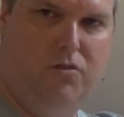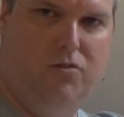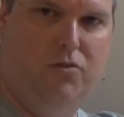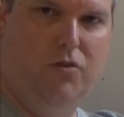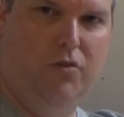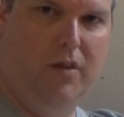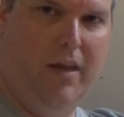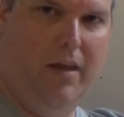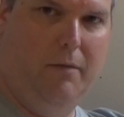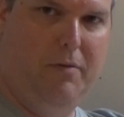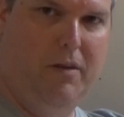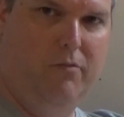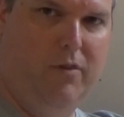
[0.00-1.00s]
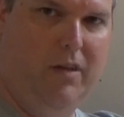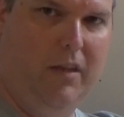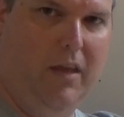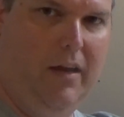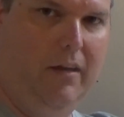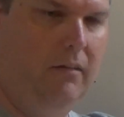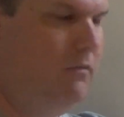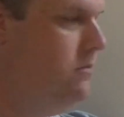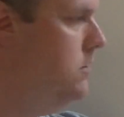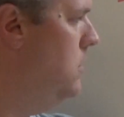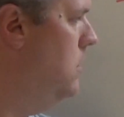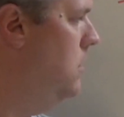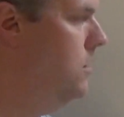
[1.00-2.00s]
to the eight pin relay,
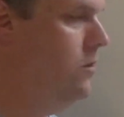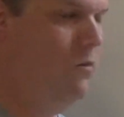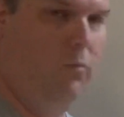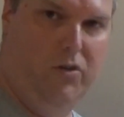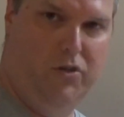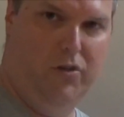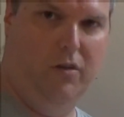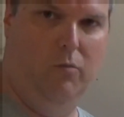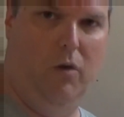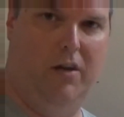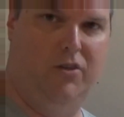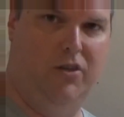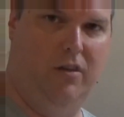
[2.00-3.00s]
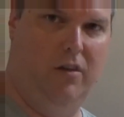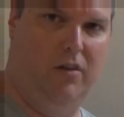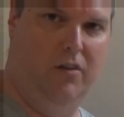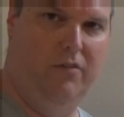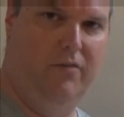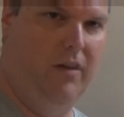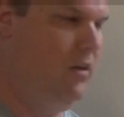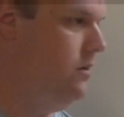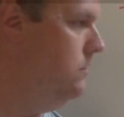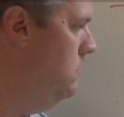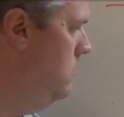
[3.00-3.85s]
which you can watch in another video.